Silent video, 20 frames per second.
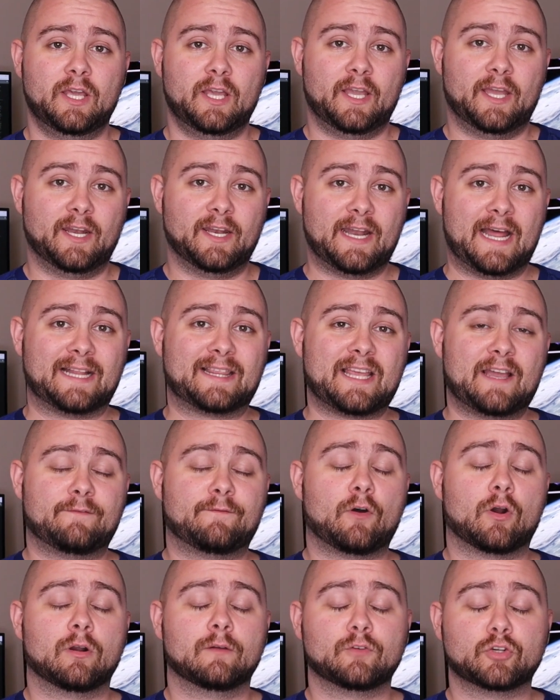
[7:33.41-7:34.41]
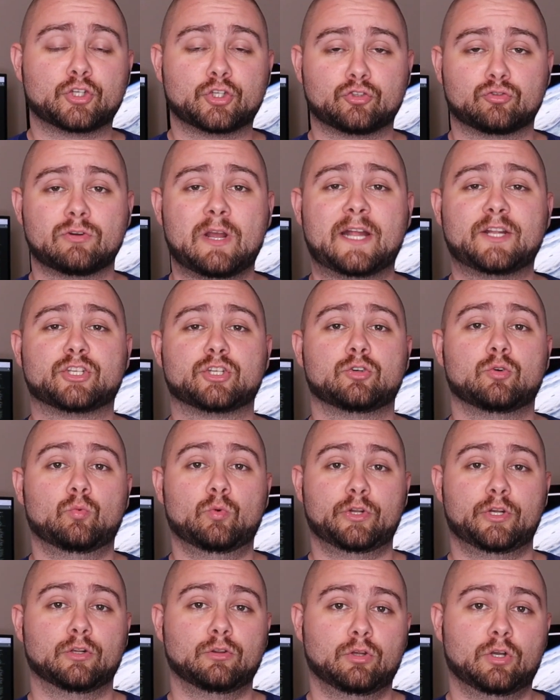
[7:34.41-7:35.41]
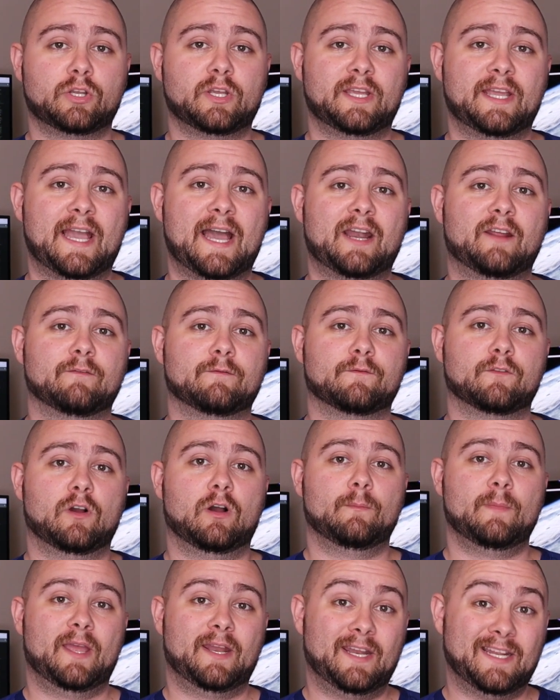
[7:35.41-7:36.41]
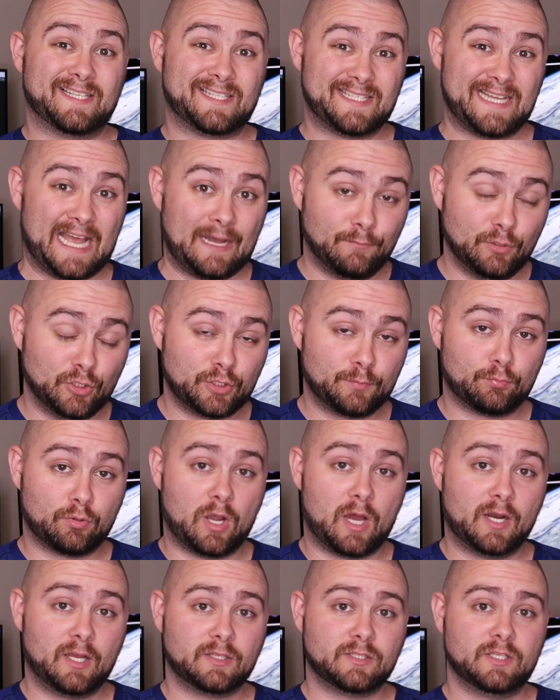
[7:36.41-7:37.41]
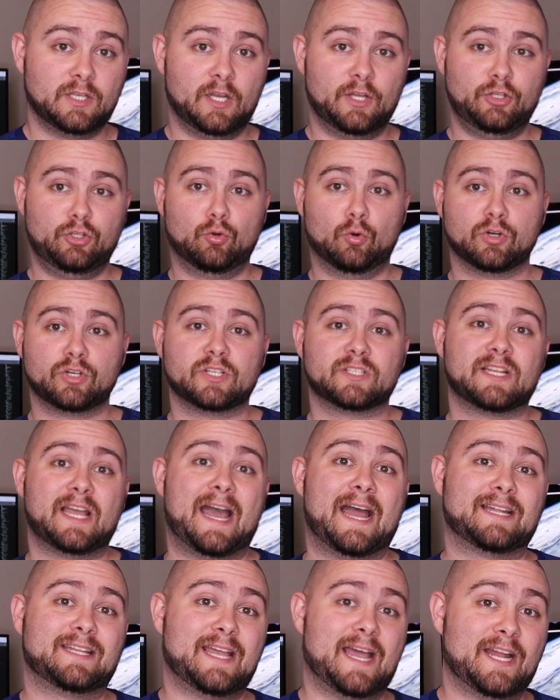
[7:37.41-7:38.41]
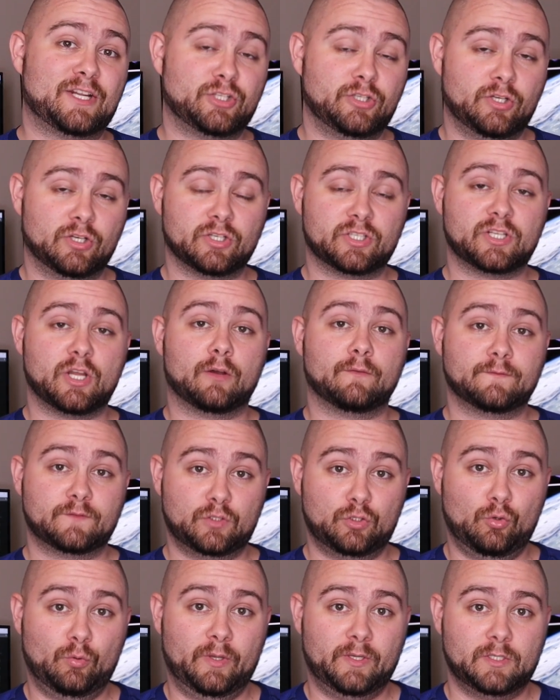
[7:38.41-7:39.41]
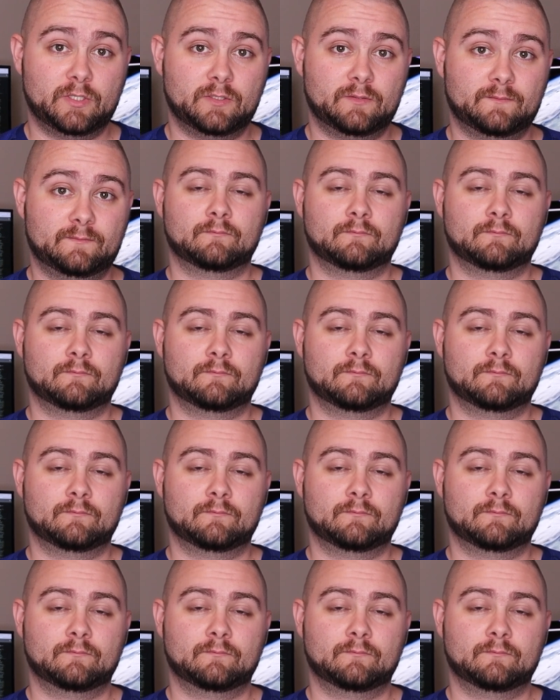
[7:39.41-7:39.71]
and not that far of a stretch when you're looking at it from an established product and you're just attaching yourself to it.